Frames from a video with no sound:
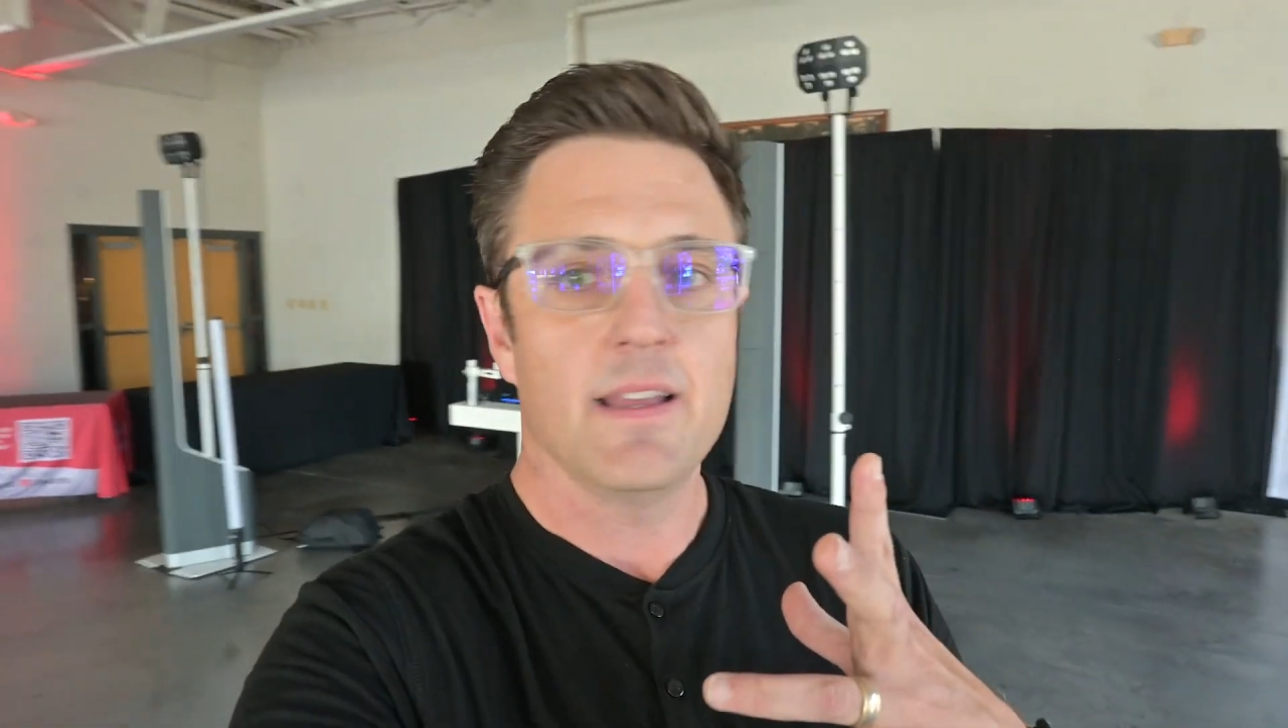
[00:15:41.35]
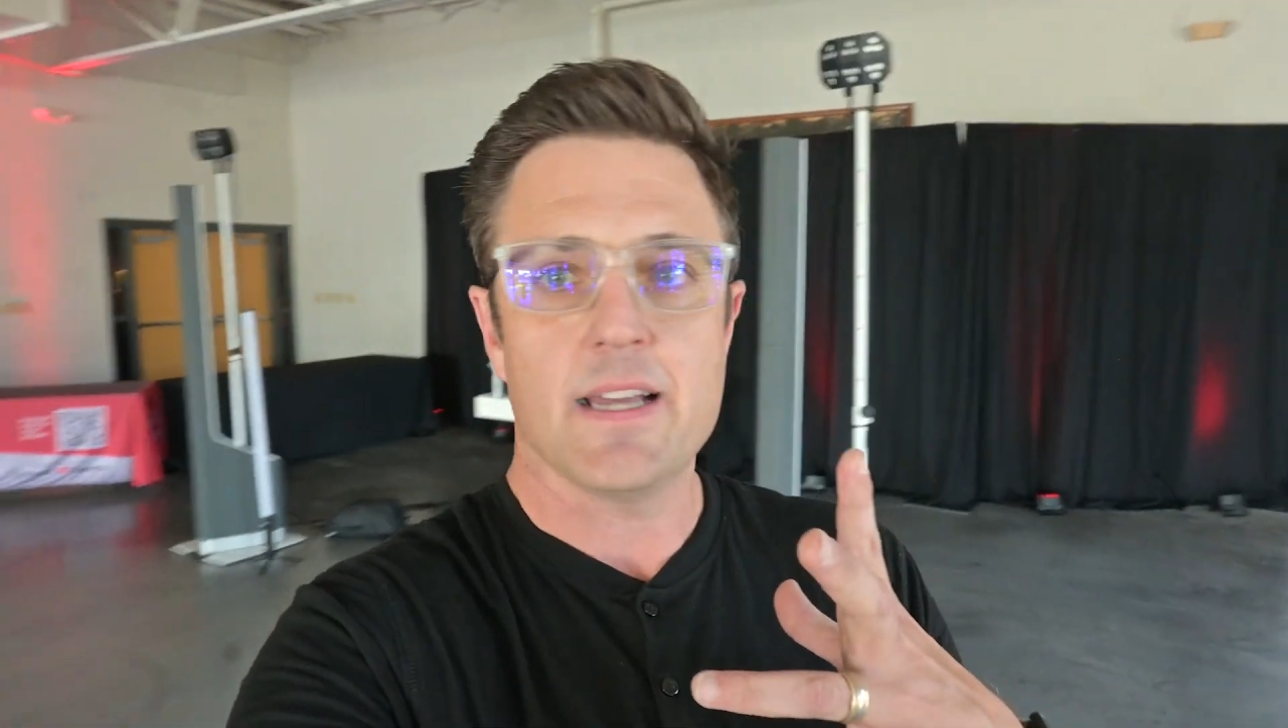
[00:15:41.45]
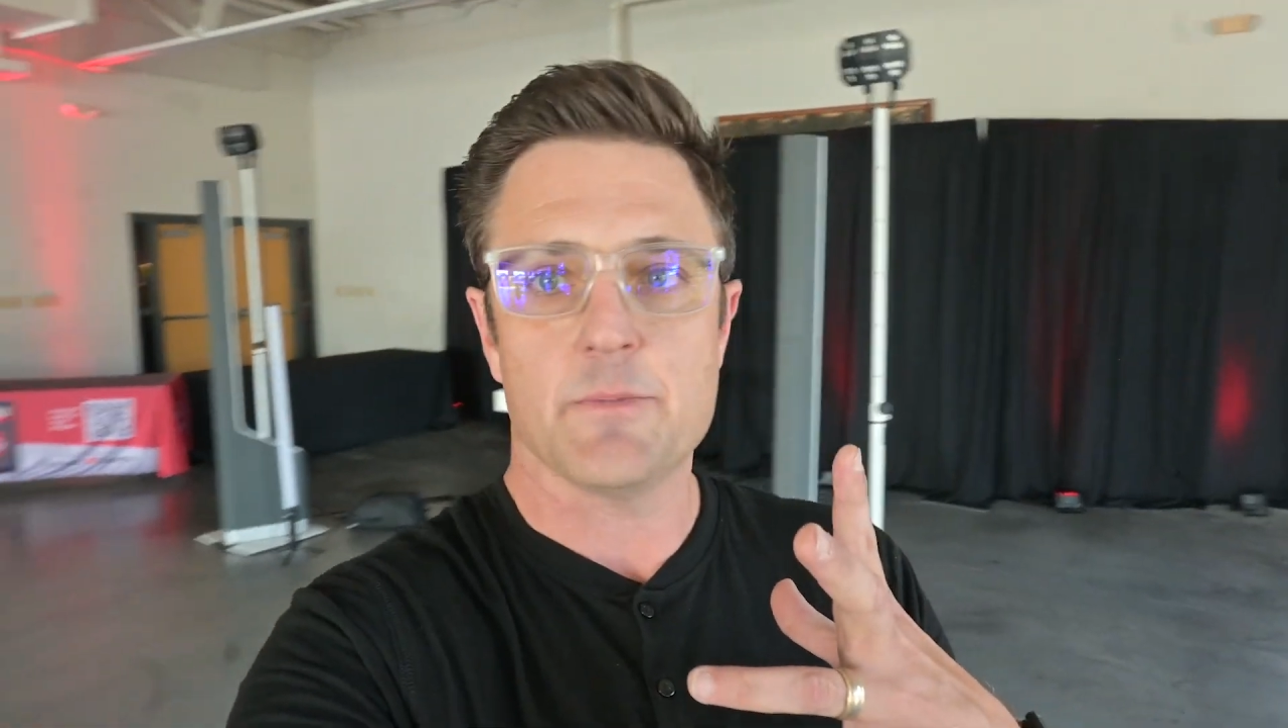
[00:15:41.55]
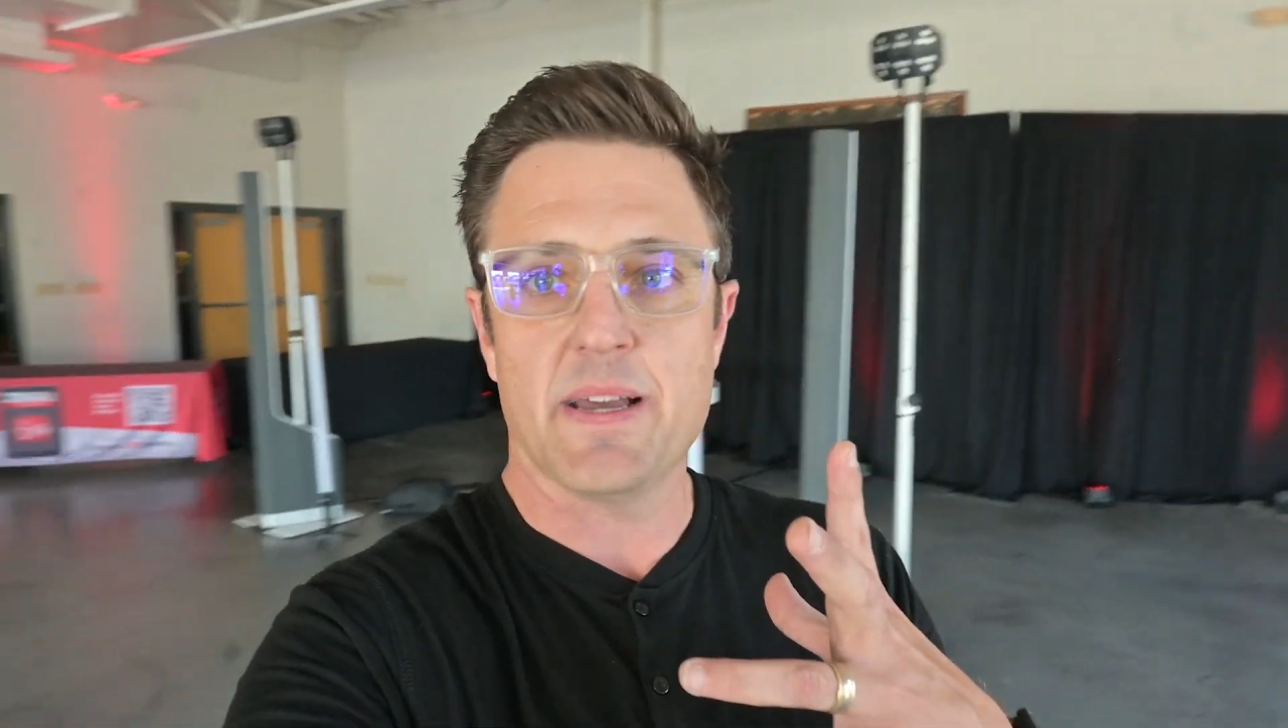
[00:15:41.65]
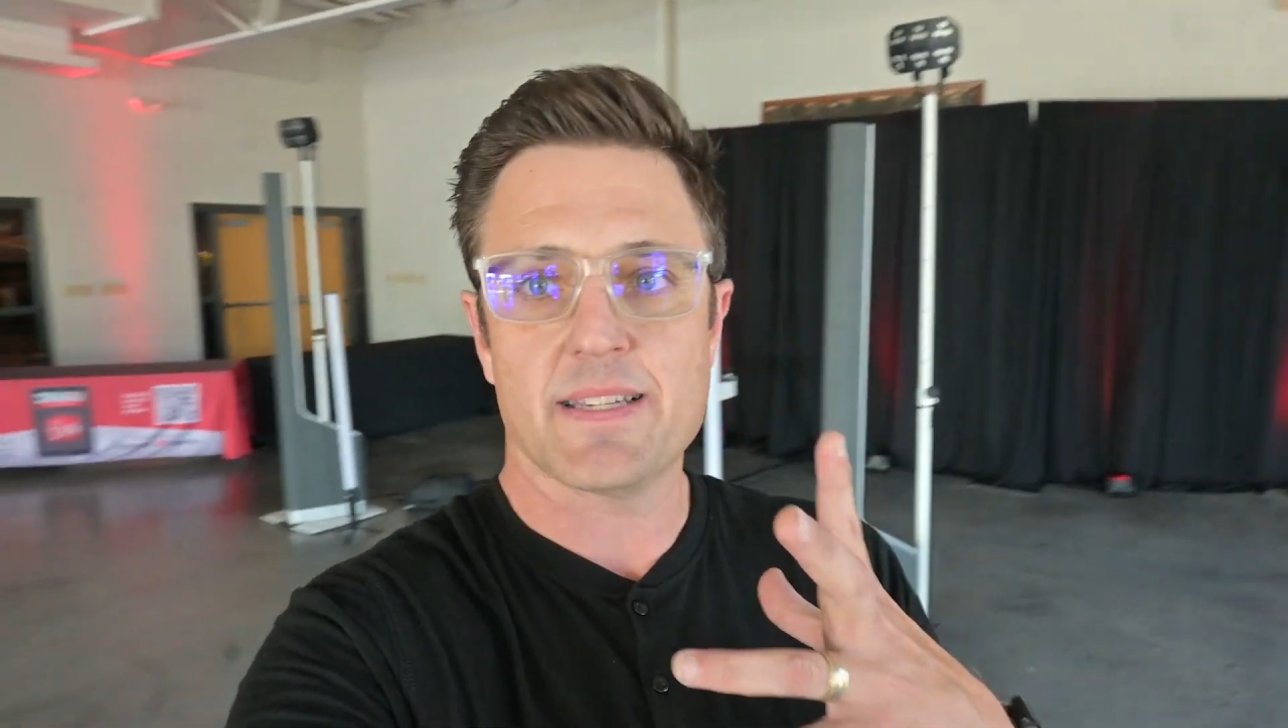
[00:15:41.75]

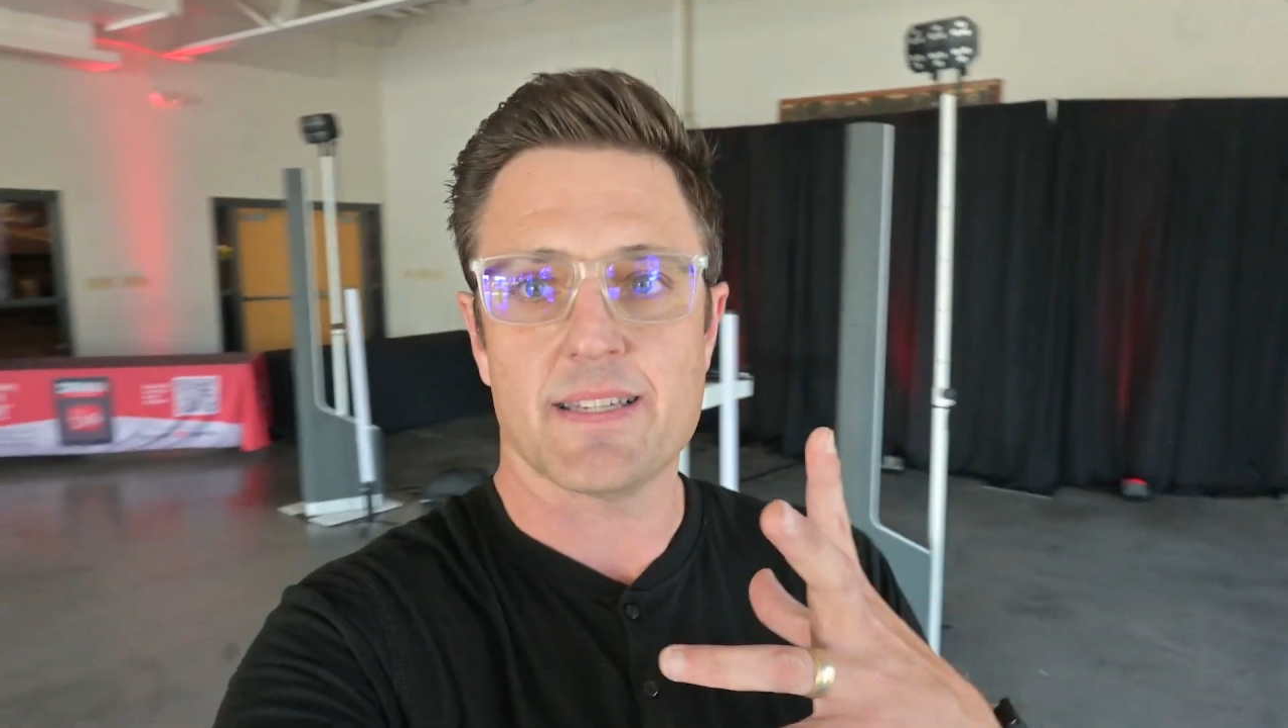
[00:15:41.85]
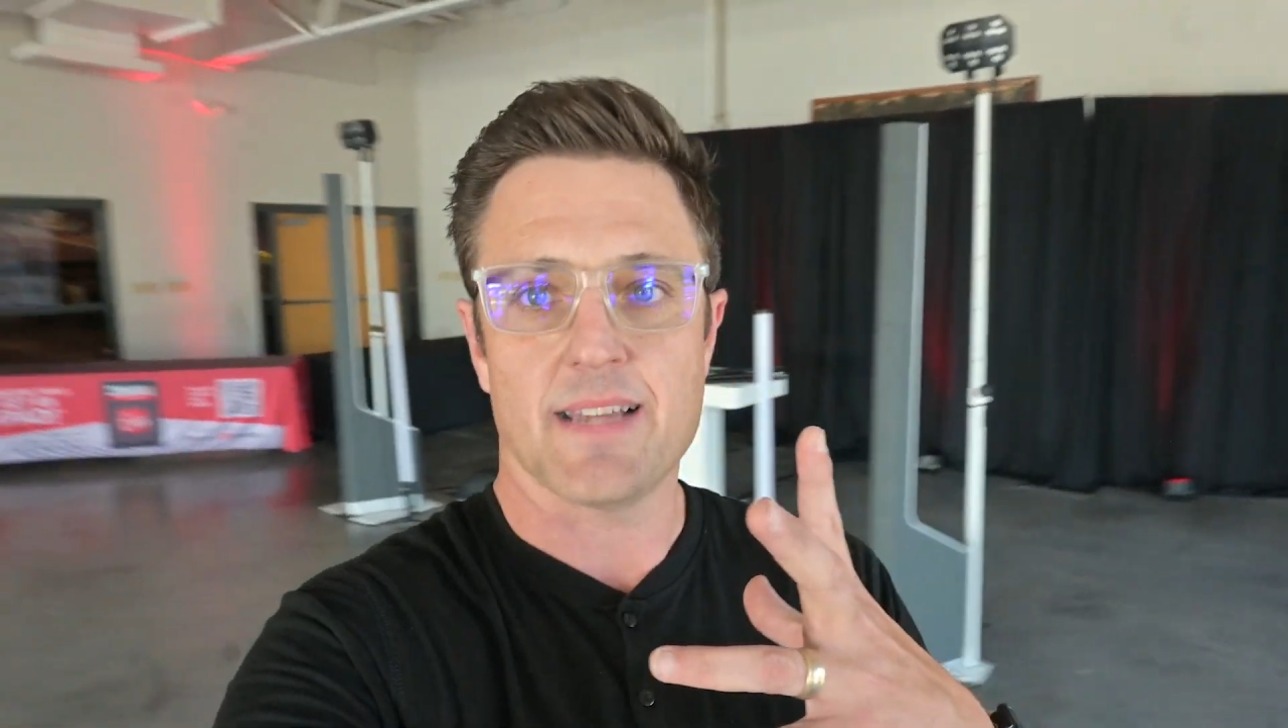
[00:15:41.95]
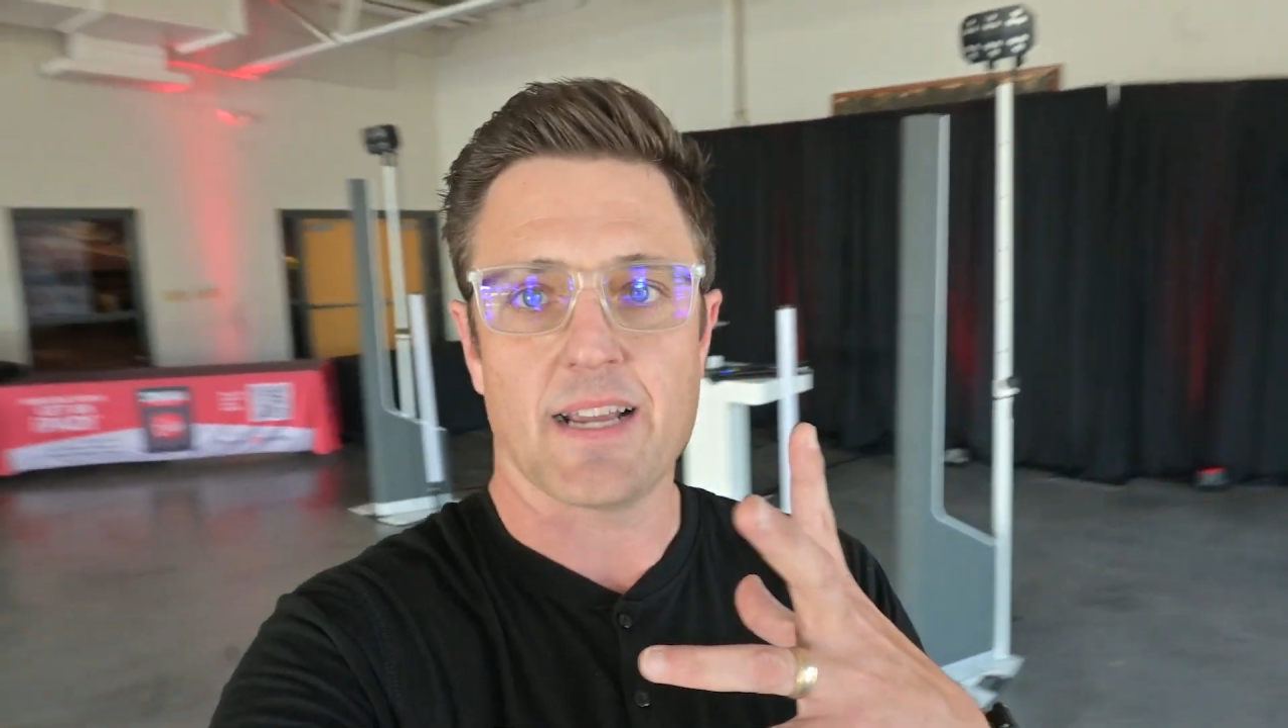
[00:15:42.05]
as best as